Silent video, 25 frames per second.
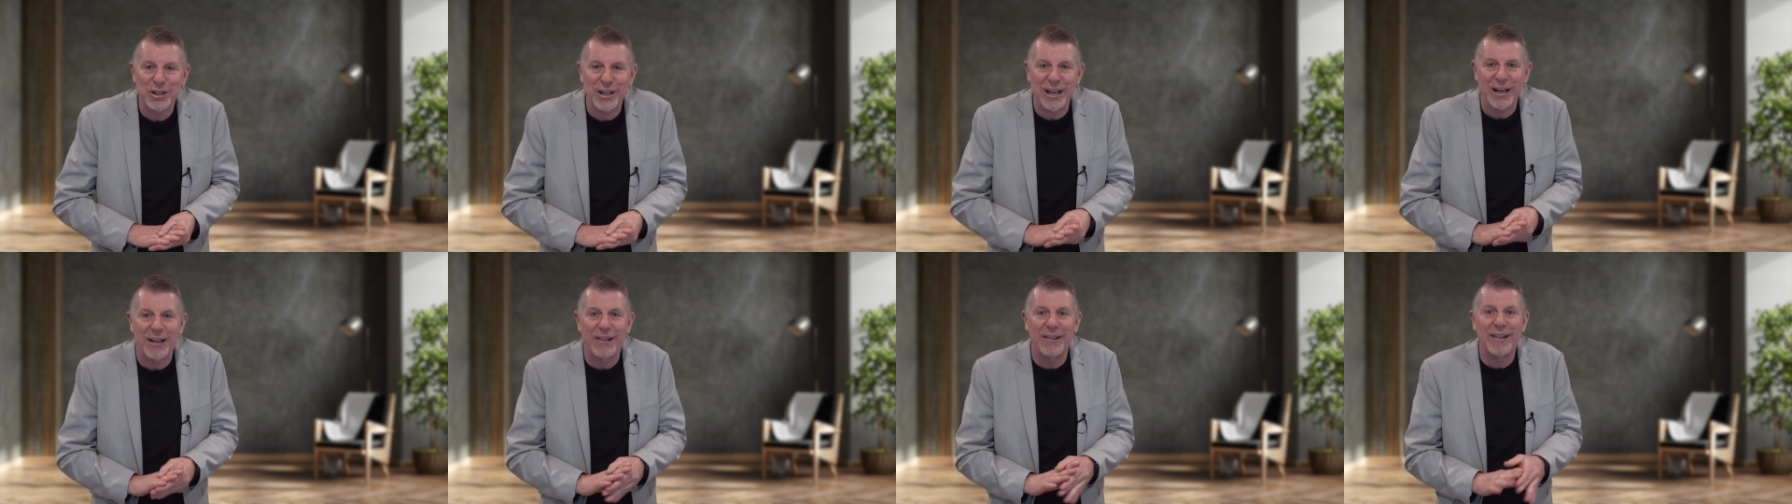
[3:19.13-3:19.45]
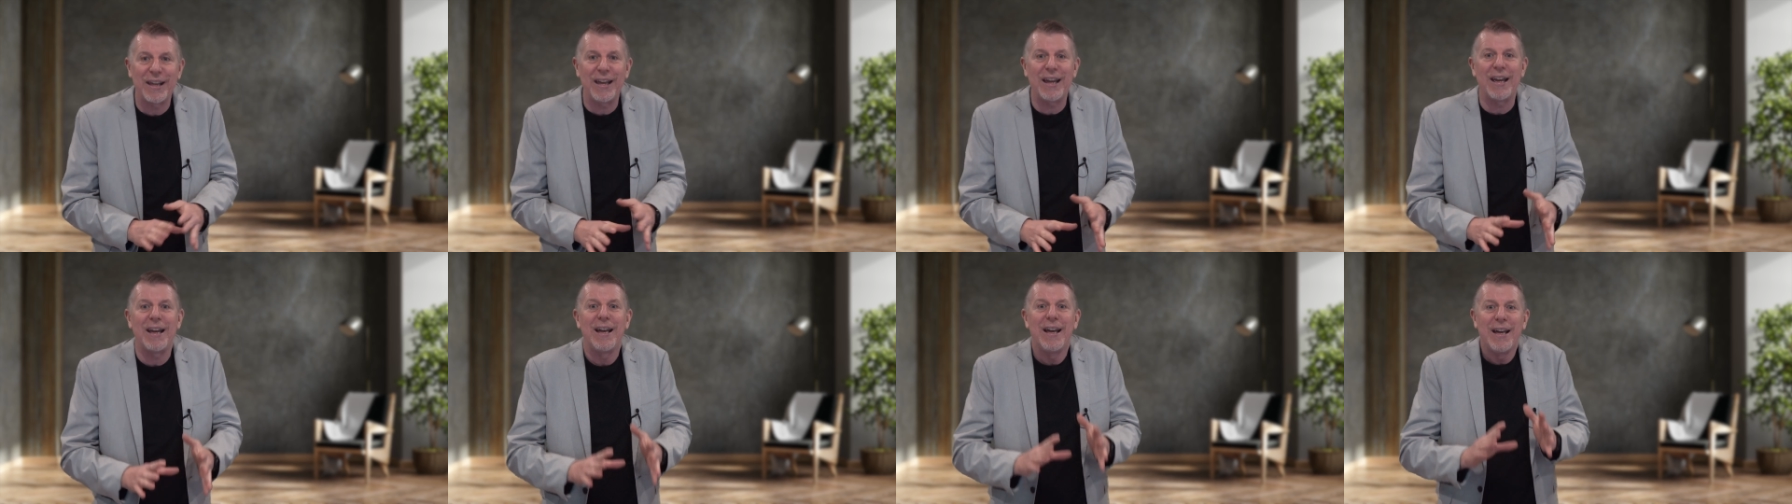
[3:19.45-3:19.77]
down
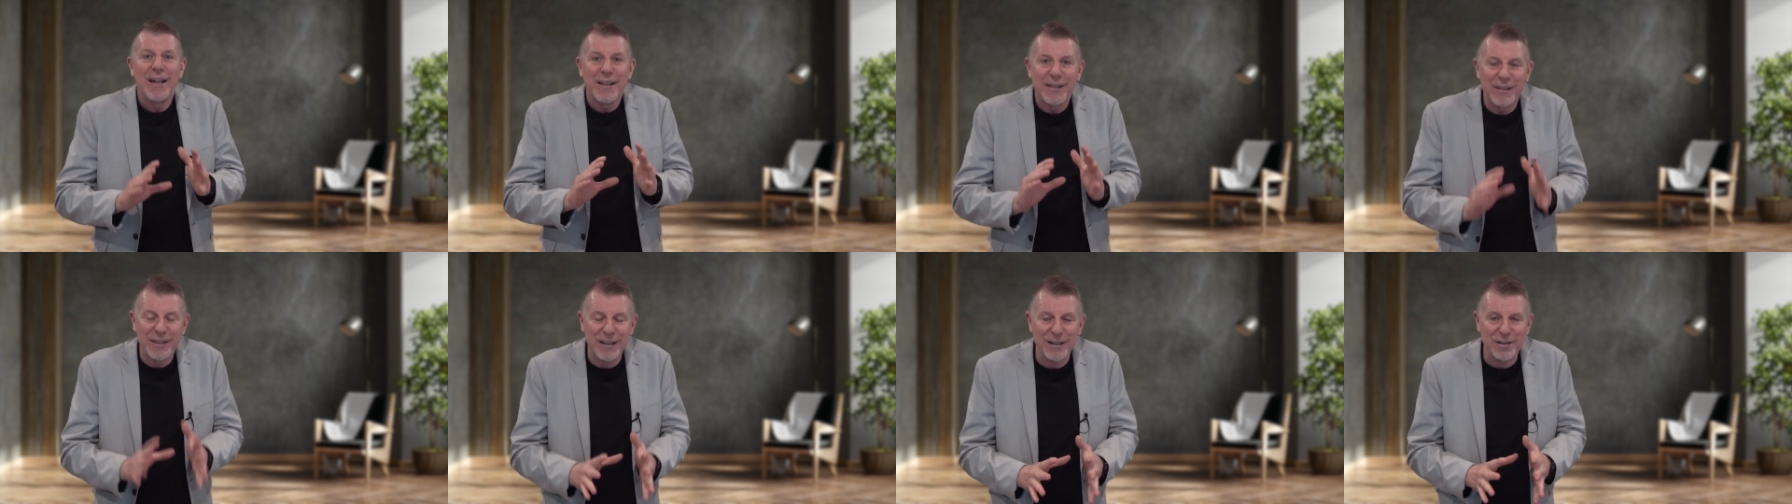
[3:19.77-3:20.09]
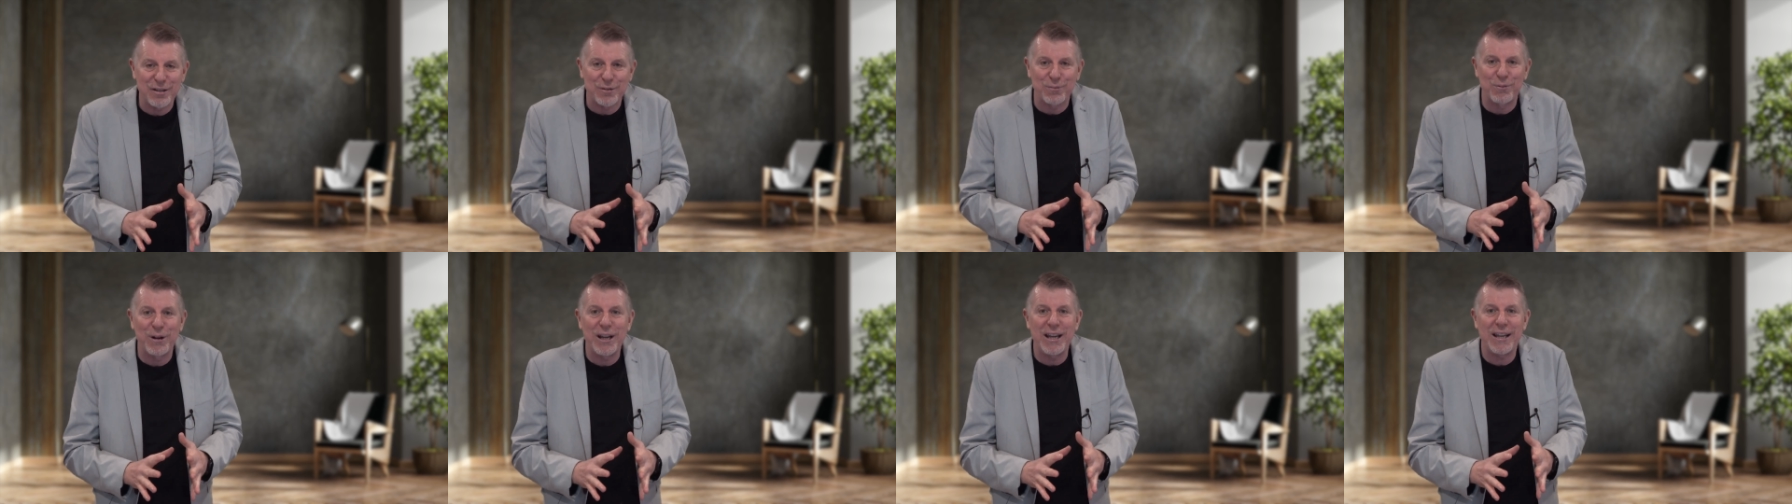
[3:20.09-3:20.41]
there
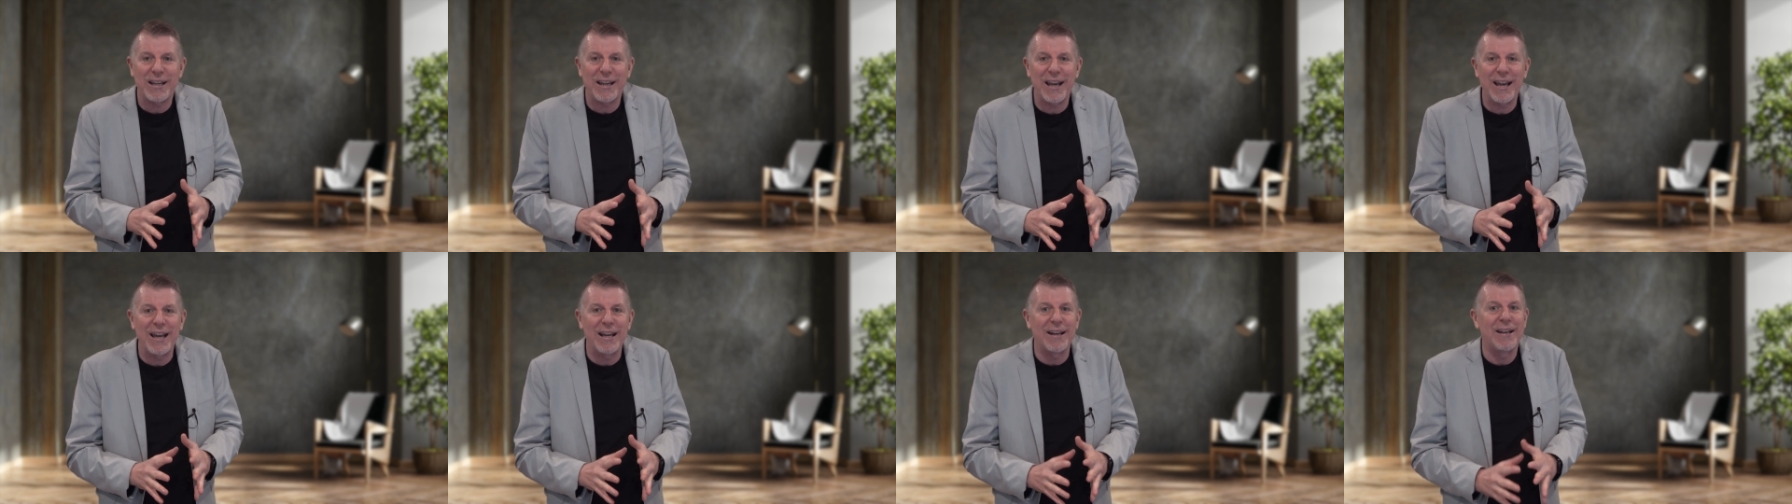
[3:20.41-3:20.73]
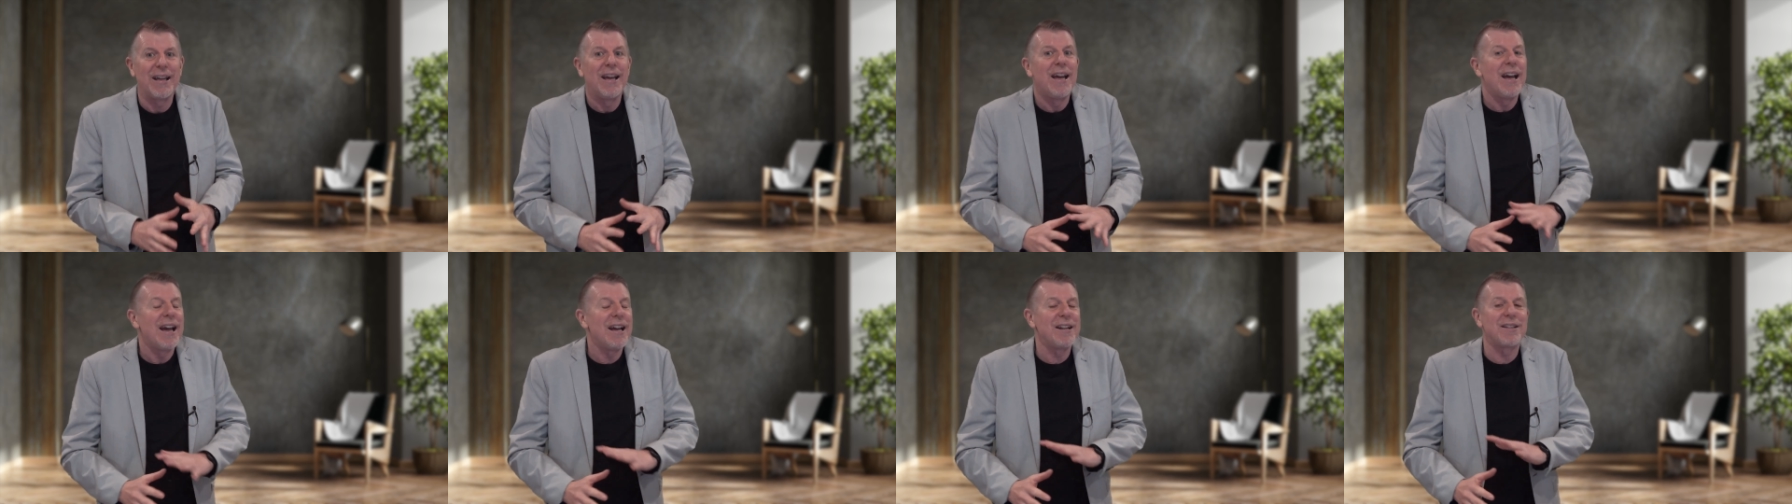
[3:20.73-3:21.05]
this weekend.